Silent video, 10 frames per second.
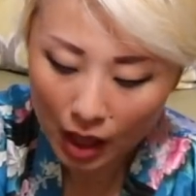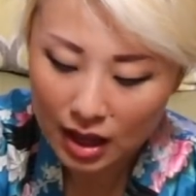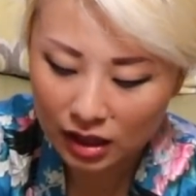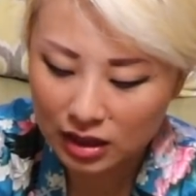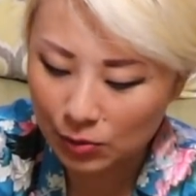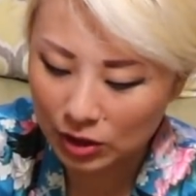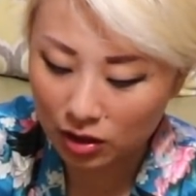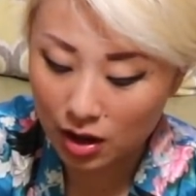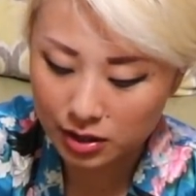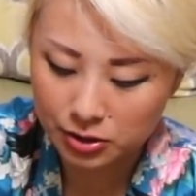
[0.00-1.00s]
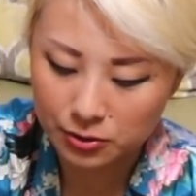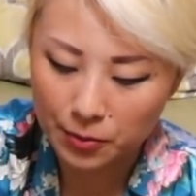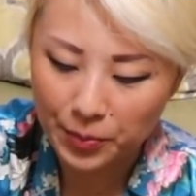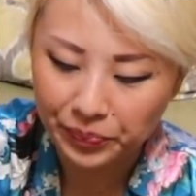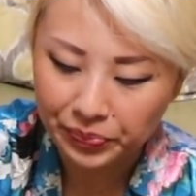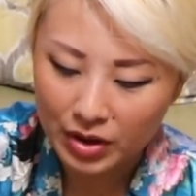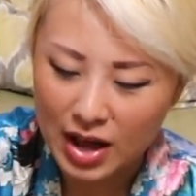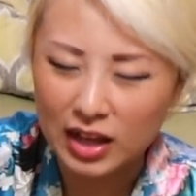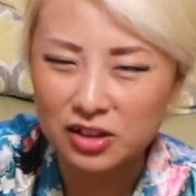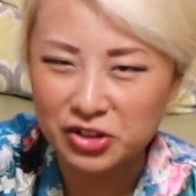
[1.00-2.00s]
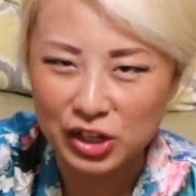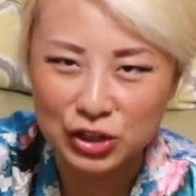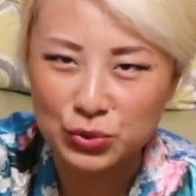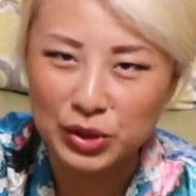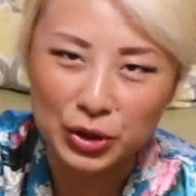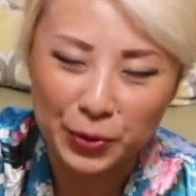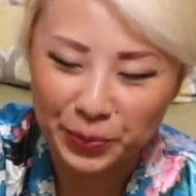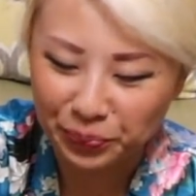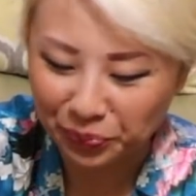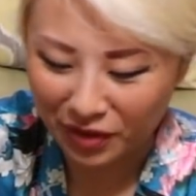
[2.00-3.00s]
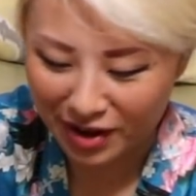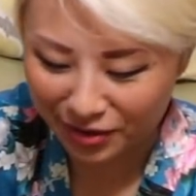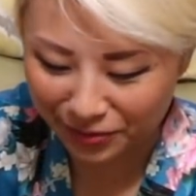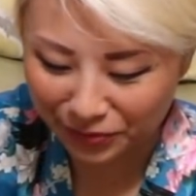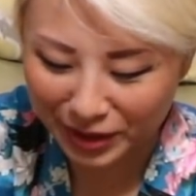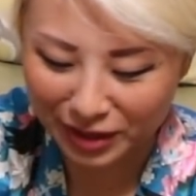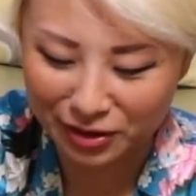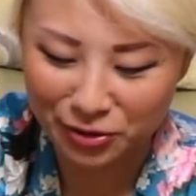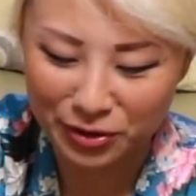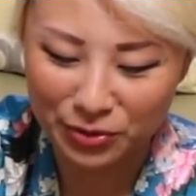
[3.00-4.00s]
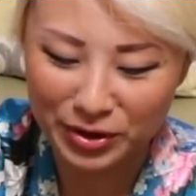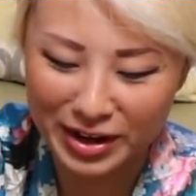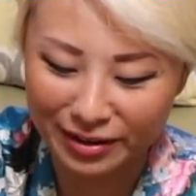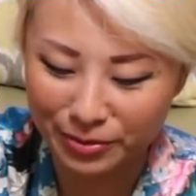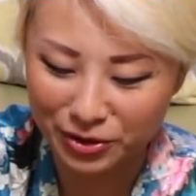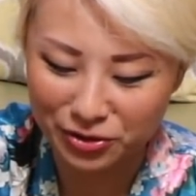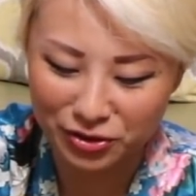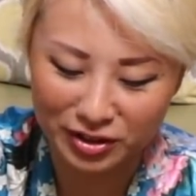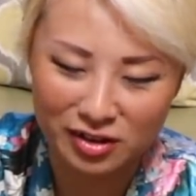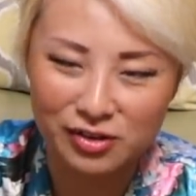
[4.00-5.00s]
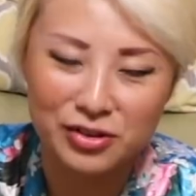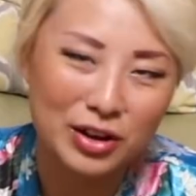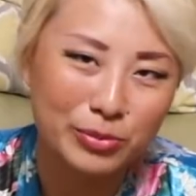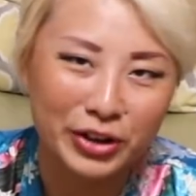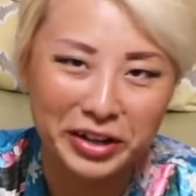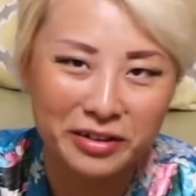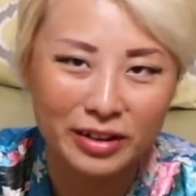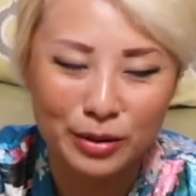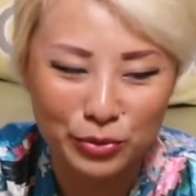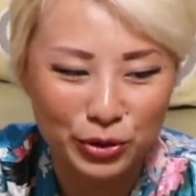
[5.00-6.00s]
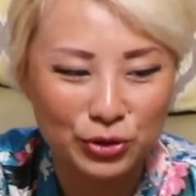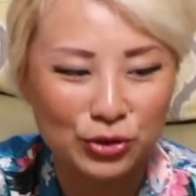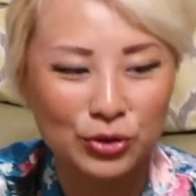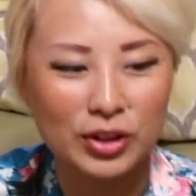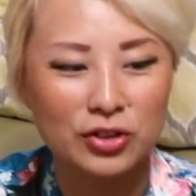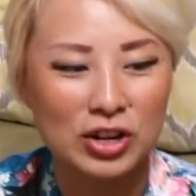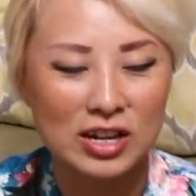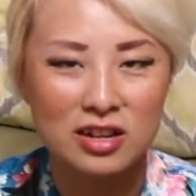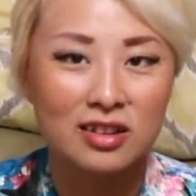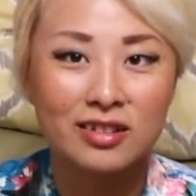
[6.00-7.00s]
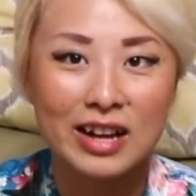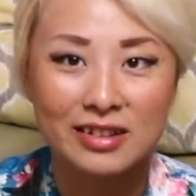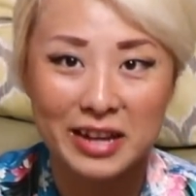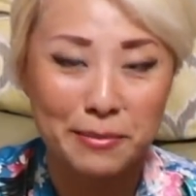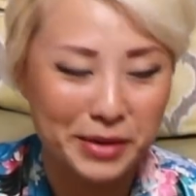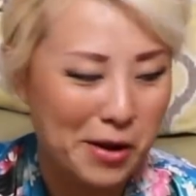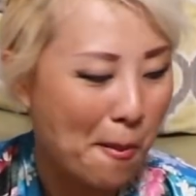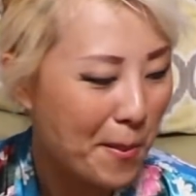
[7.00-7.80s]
I like that one a lot too. I like the Chinese one though. I don't like the Korean one as much, just because, you know, I'm Chinese and I'm more used to the Chinese jjiamien.